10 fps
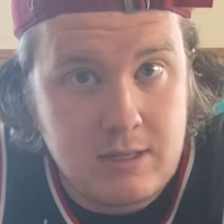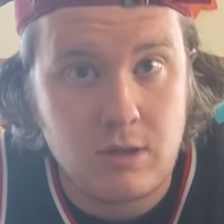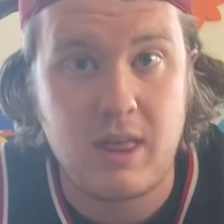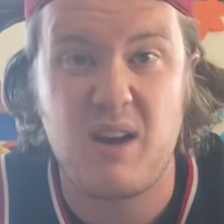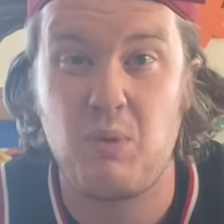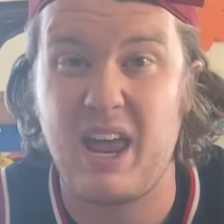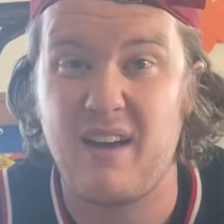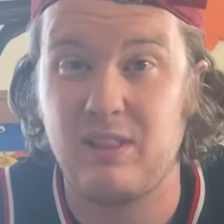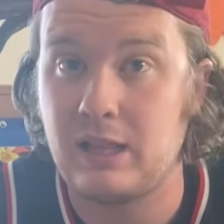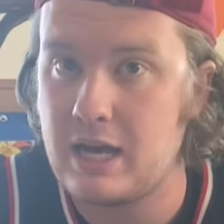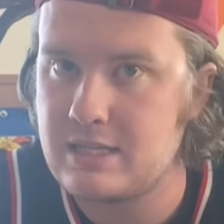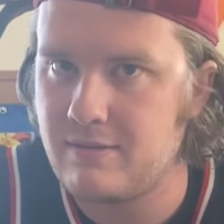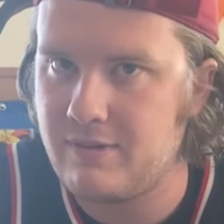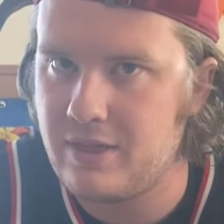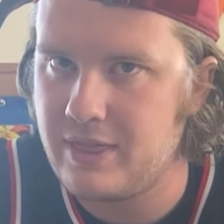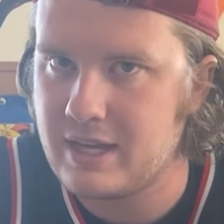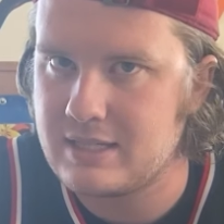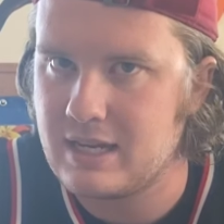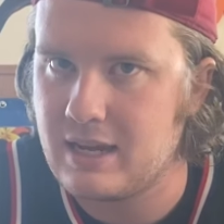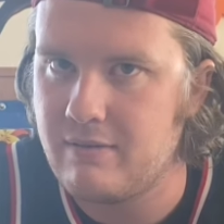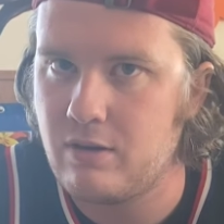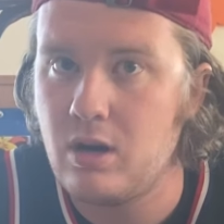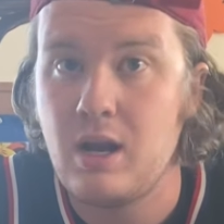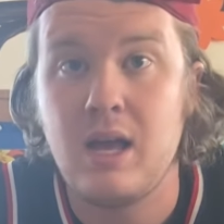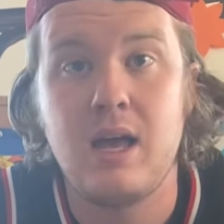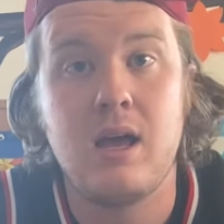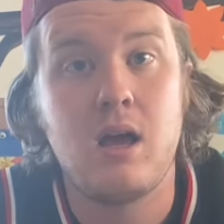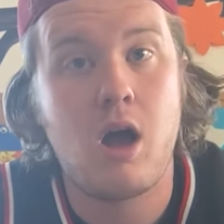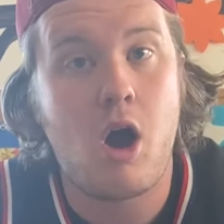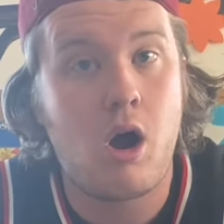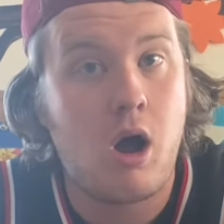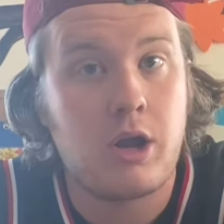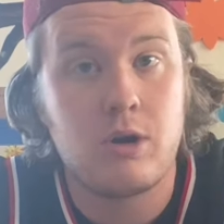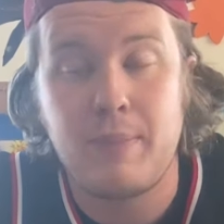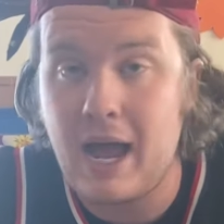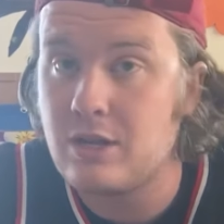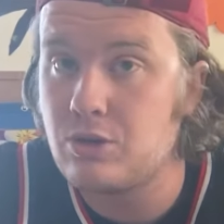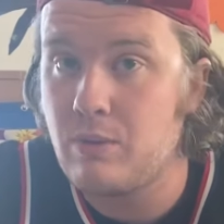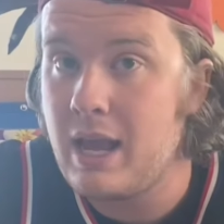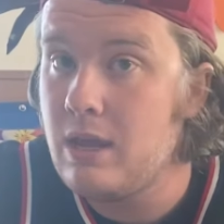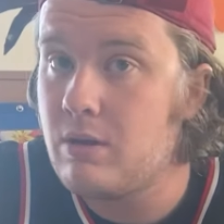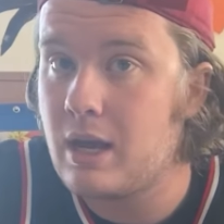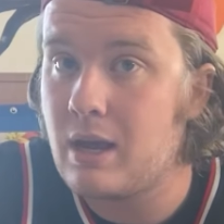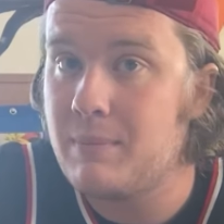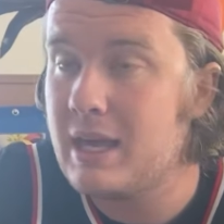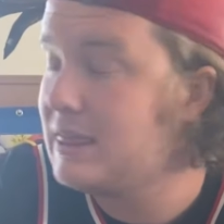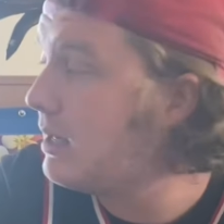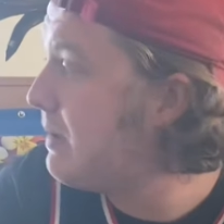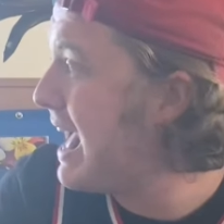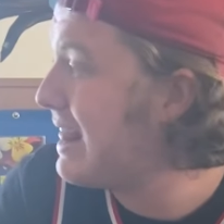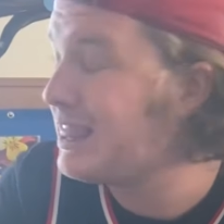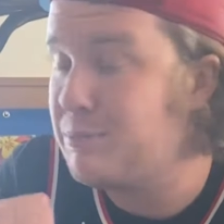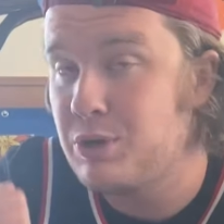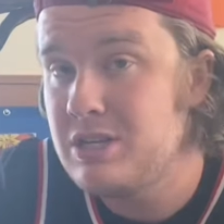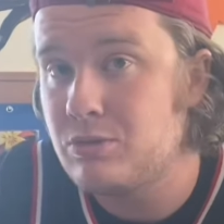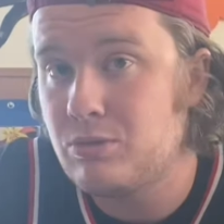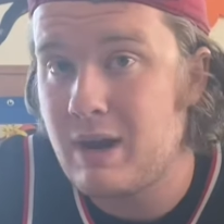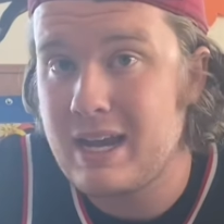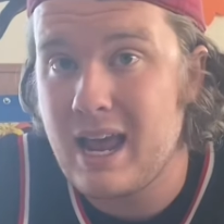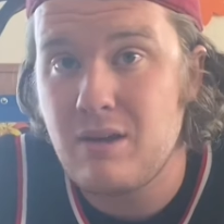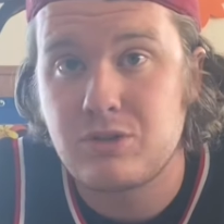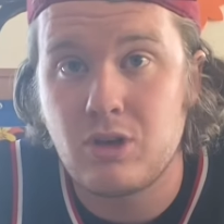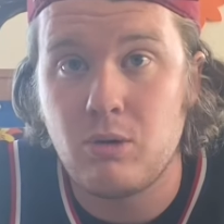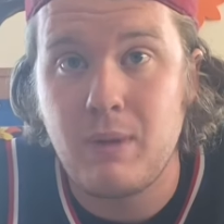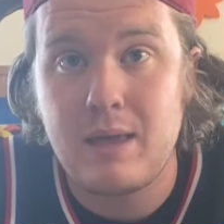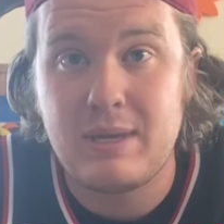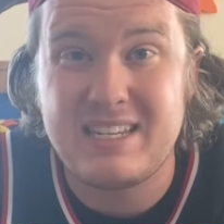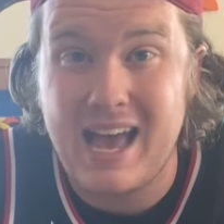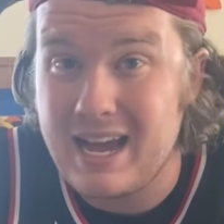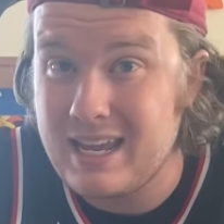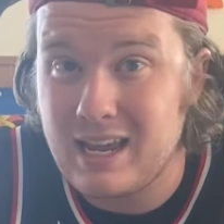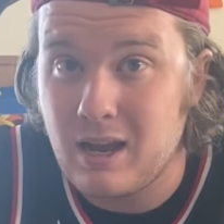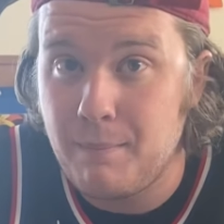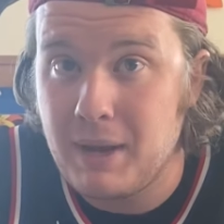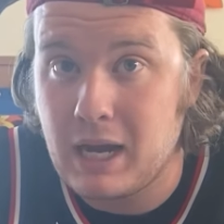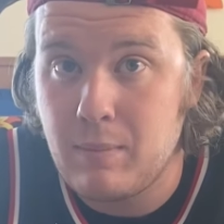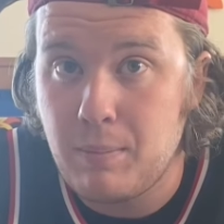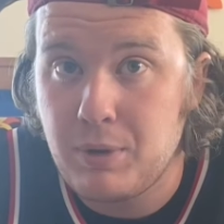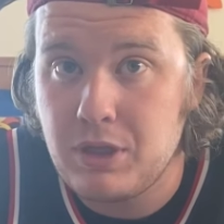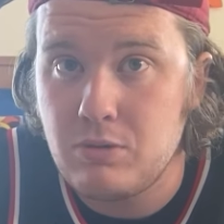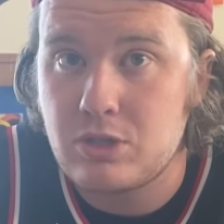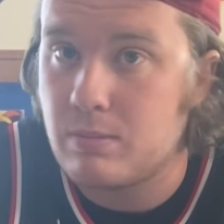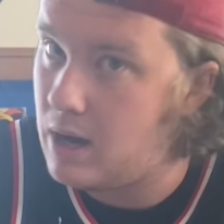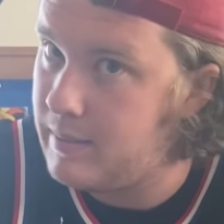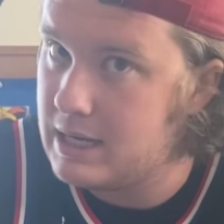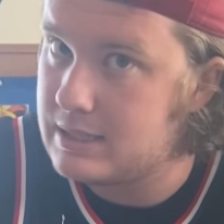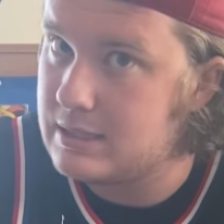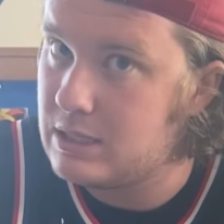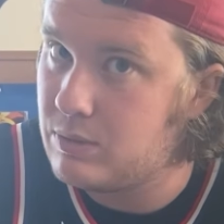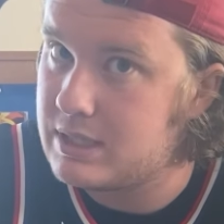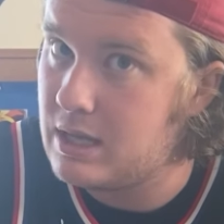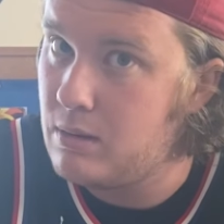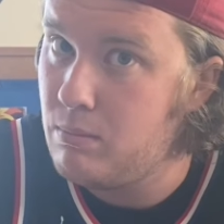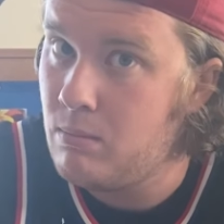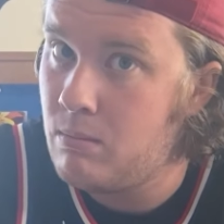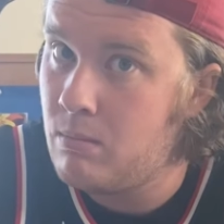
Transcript: so that we have lots of fun things to give her. Your bags are ready. You can come get them at the preschool right now. So maybe daddy can come pick them up with you so mommy doesn't see what's in them.